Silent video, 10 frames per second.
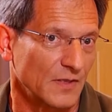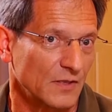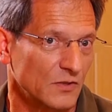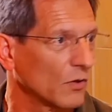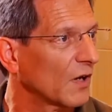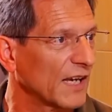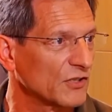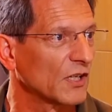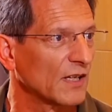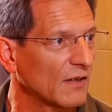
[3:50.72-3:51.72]
So
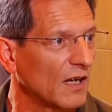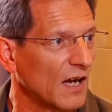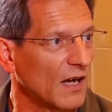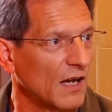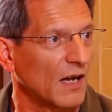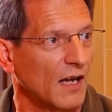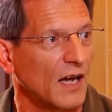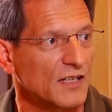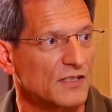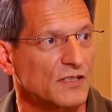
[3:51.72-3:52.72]
actually,
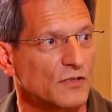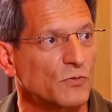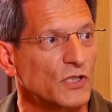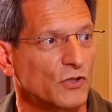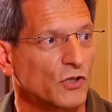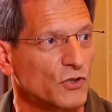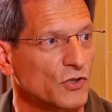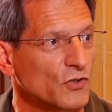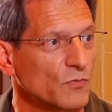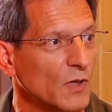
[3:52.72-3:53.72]
us as
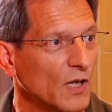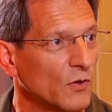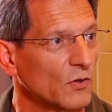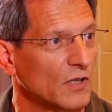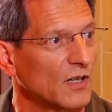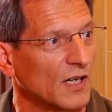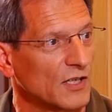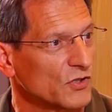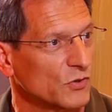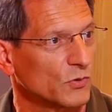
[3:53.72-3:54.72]
researchers, we are not the
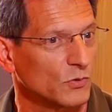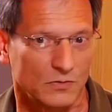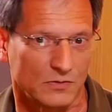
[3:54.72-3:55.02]
guys who